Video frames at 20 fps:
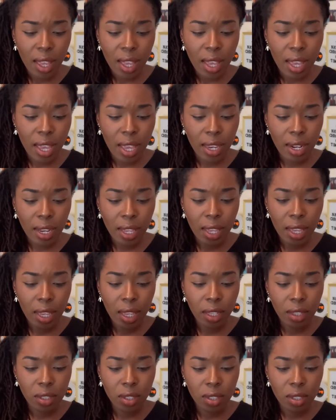and
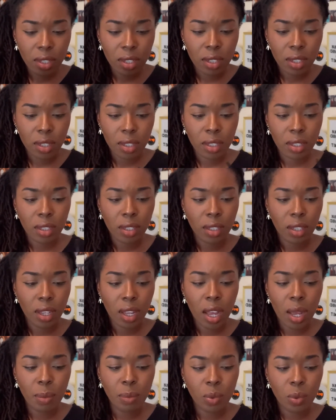it
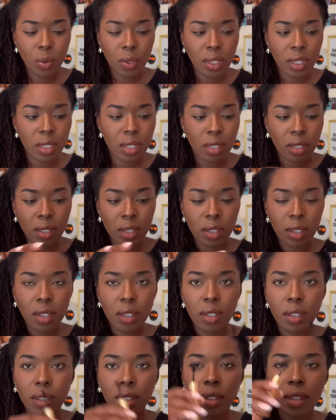comes with this
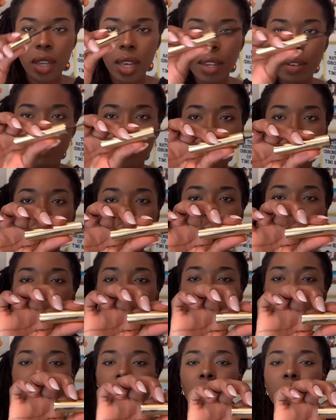kind of
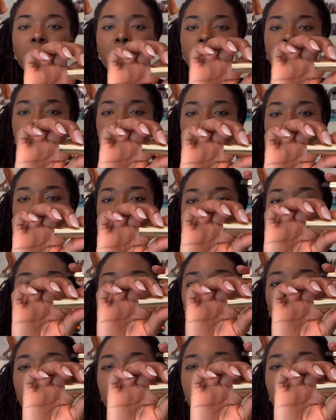short
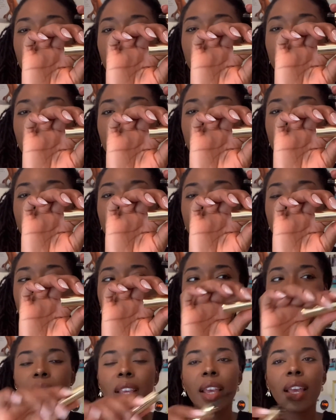spoolie here
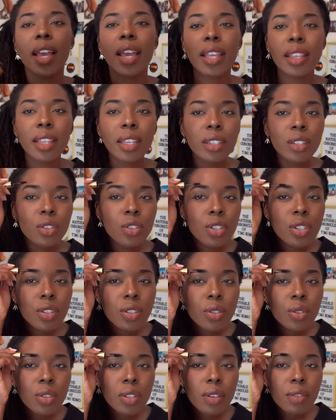and then you just
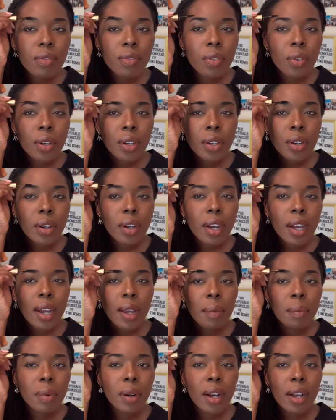use it for your
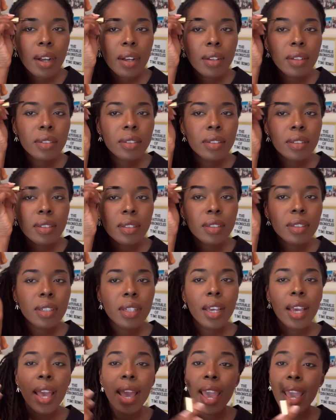eyebrows
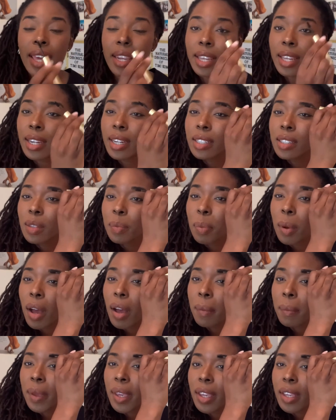and it is a
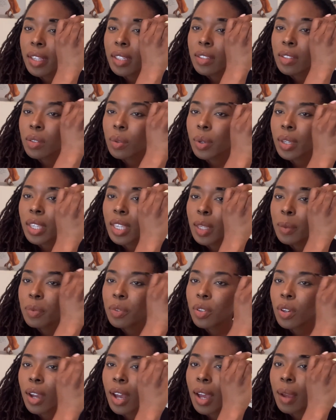pomade so it keeps
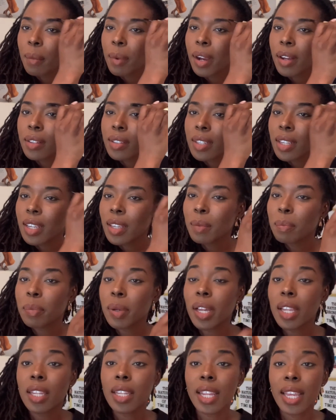your eyebrows in
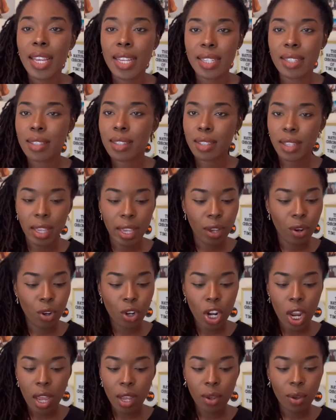place they are
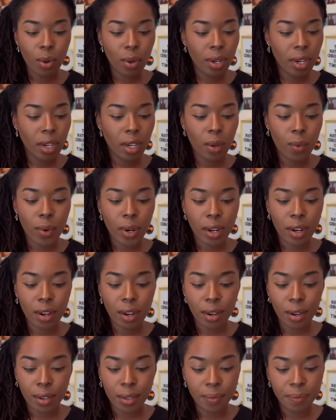not going anywhere
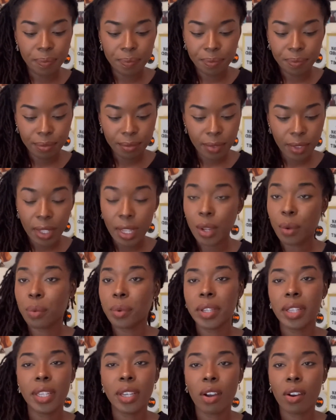girl they
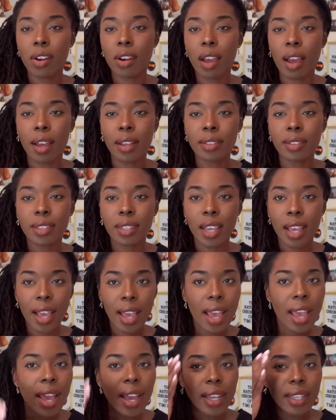really are not
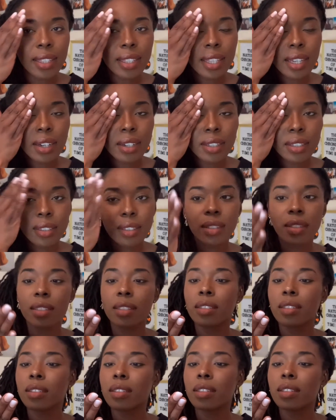and there is
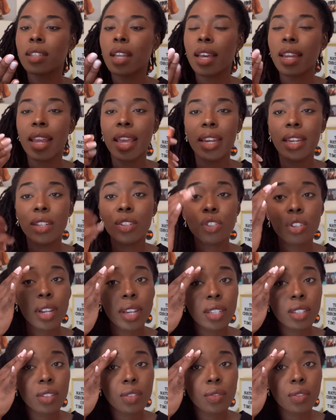not any
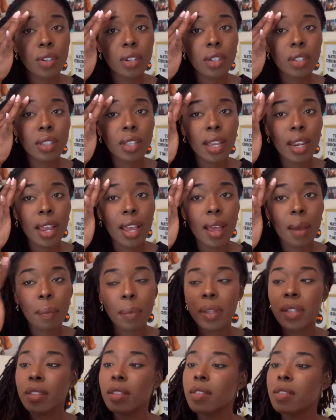transfer that
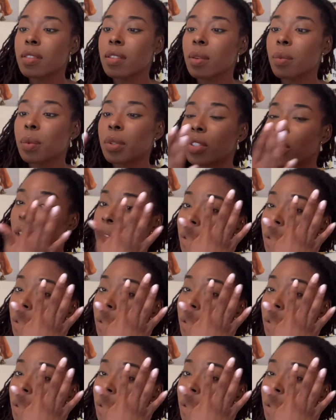happens which i